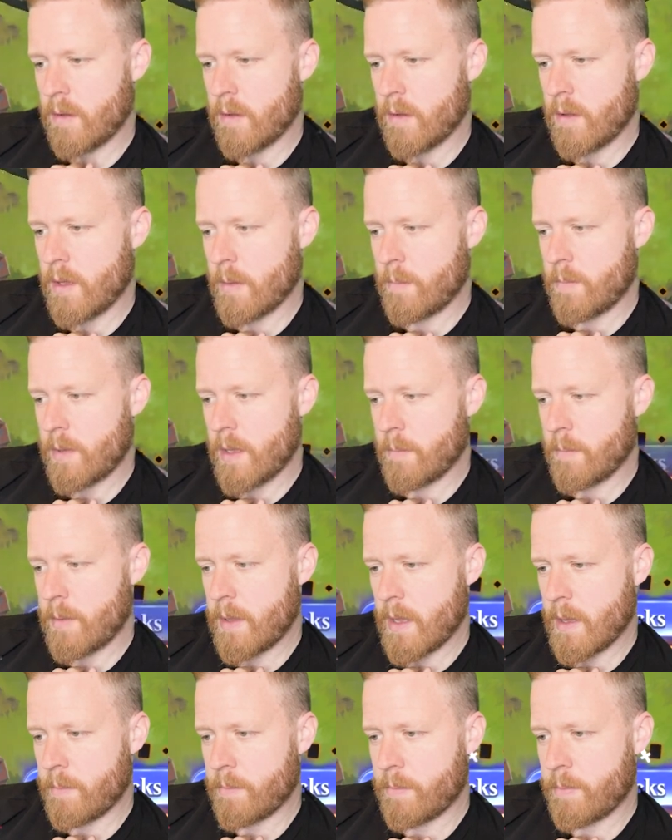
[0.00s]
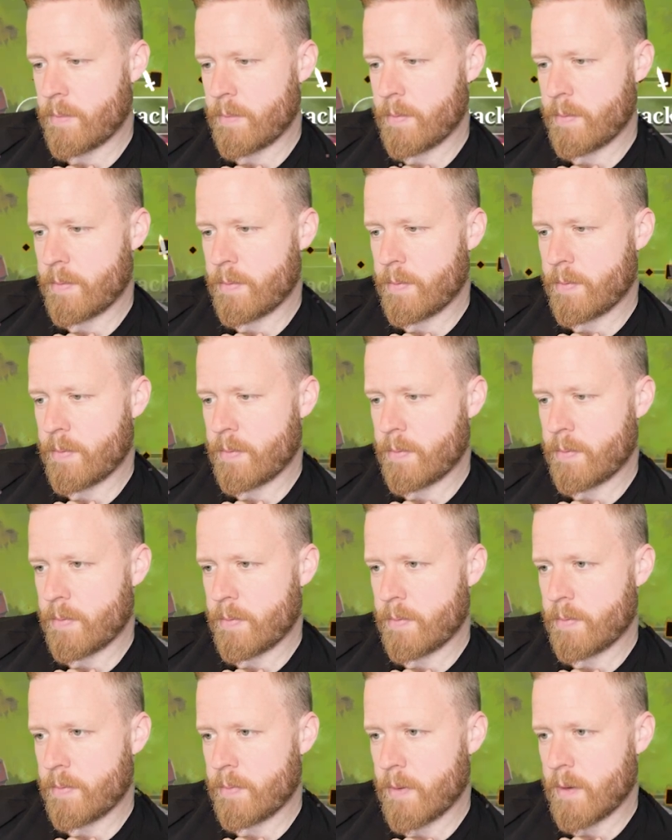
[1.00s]
Yep, yep, yep.
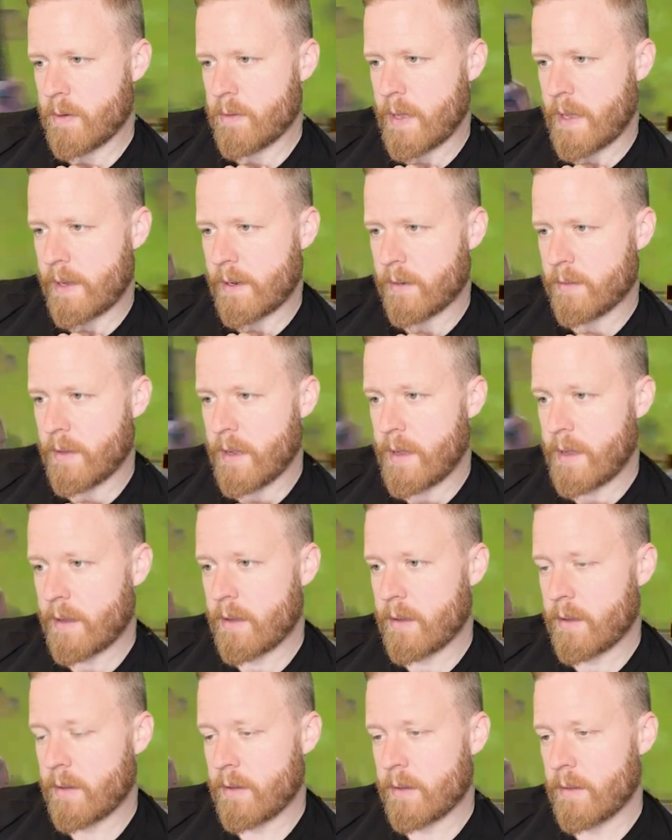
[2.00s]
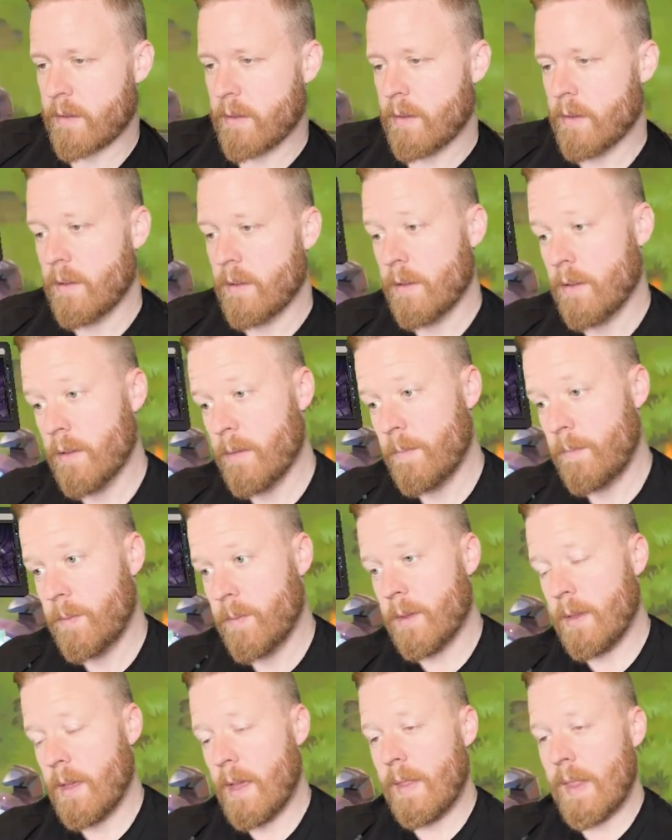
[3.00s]
Attack, attack.
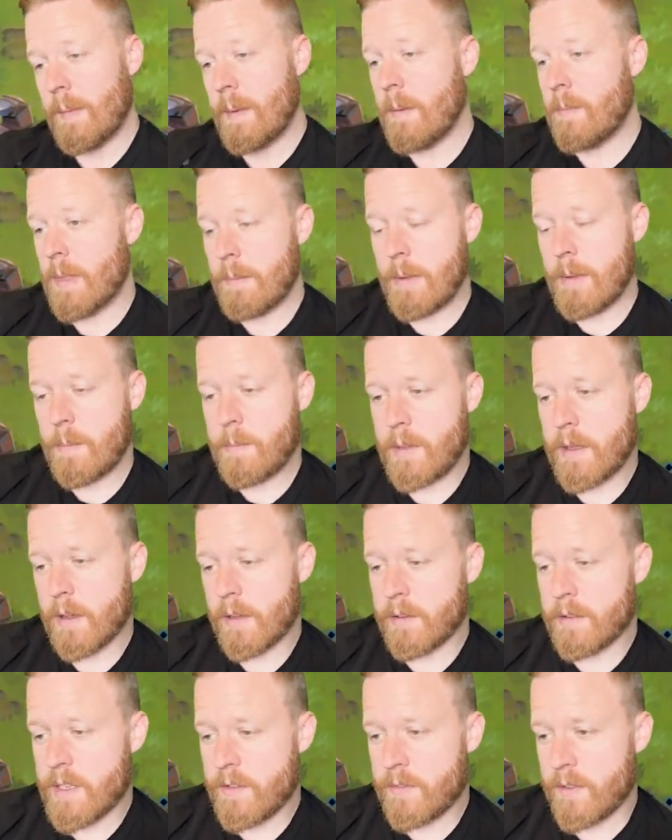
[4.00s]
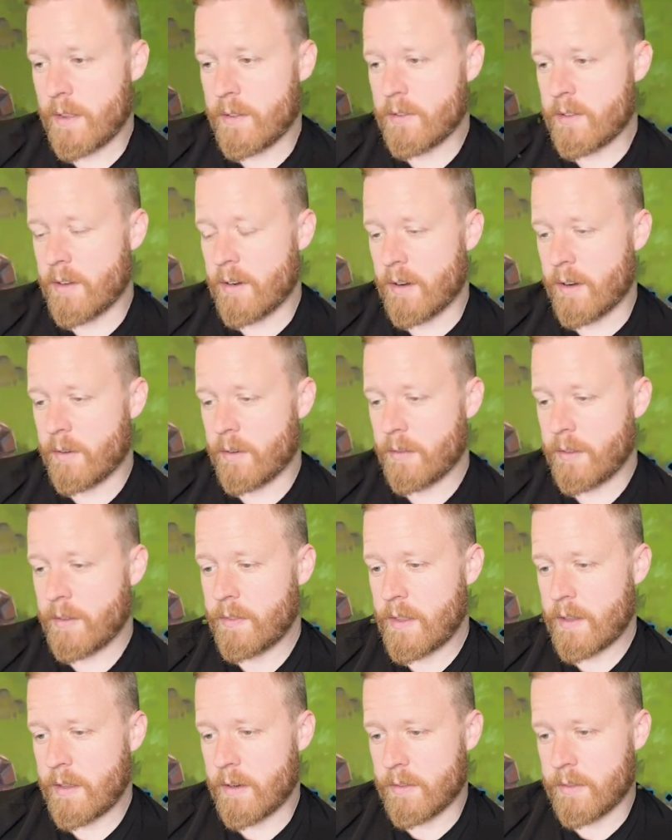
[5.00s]
Okay, they might be on defense here. I don't think
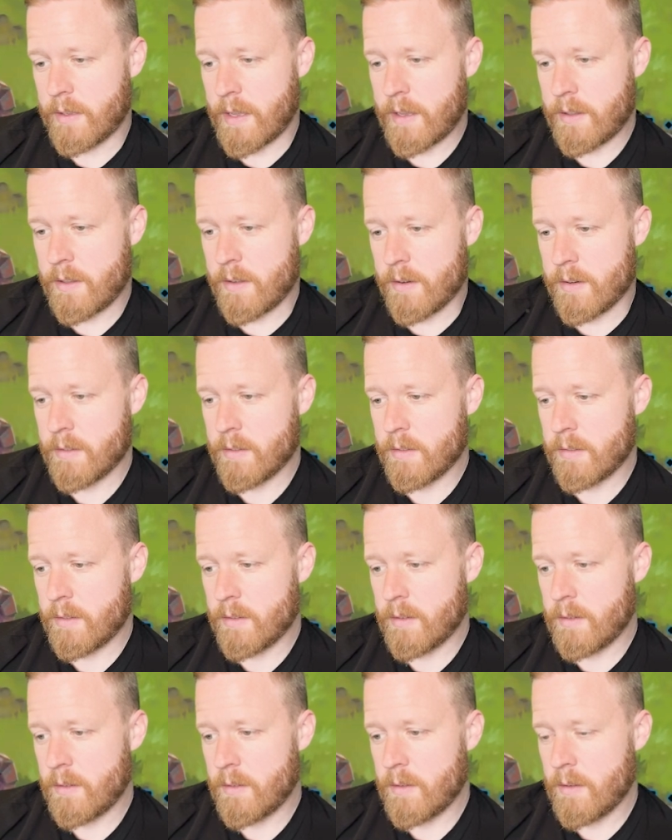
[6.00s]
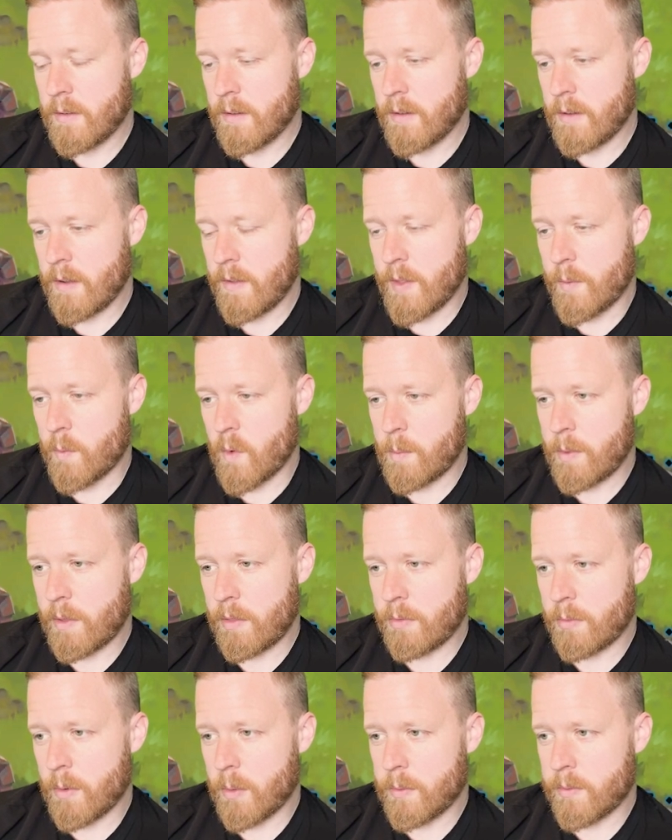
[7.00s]
they can attack here. And then Roaming
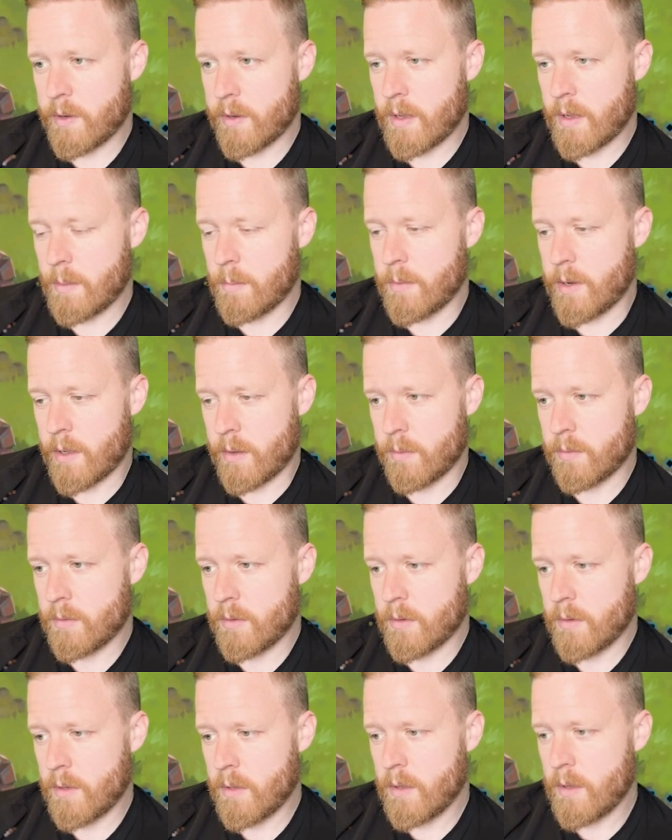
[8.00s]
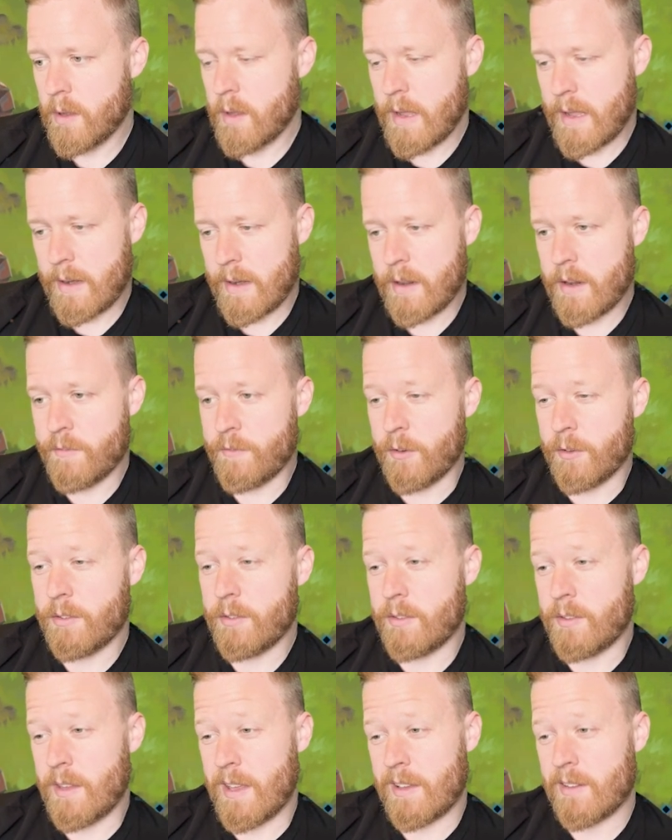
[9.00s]
Throne's gonna come down and hit for
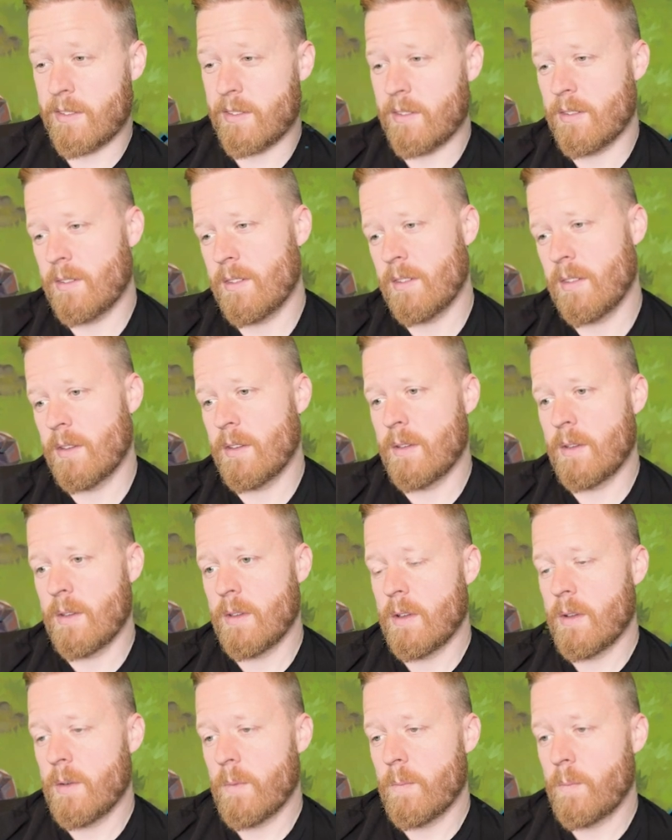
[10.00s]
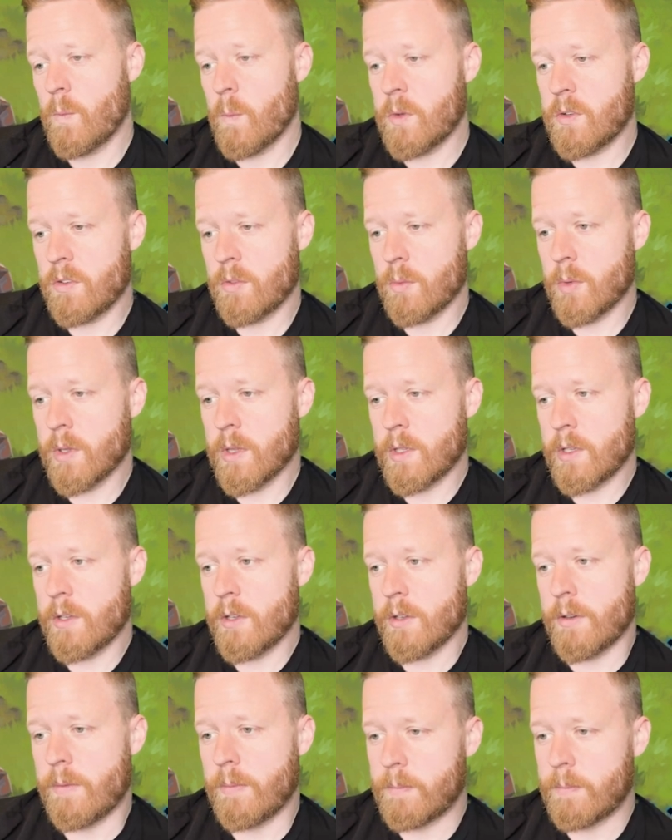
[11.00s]
6, which is really
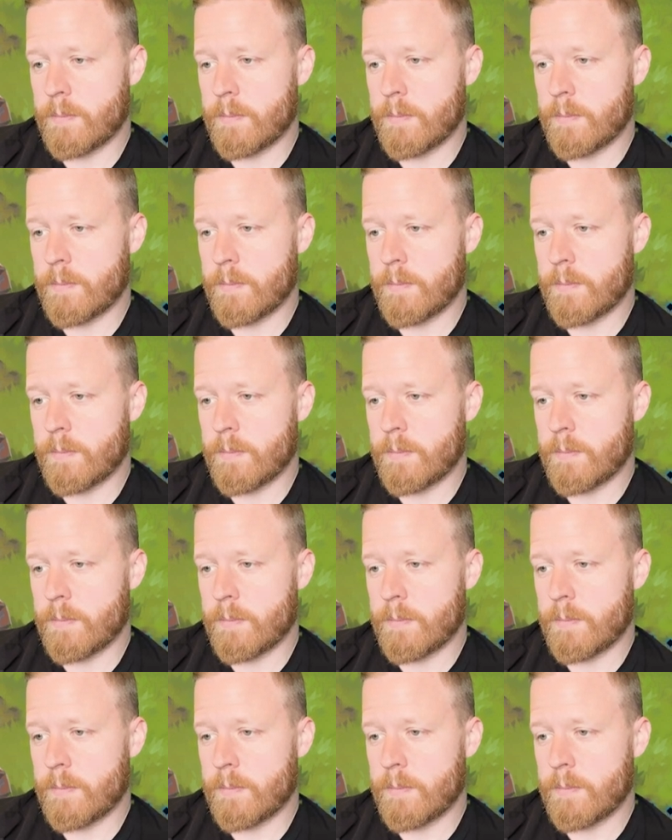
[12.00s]
good.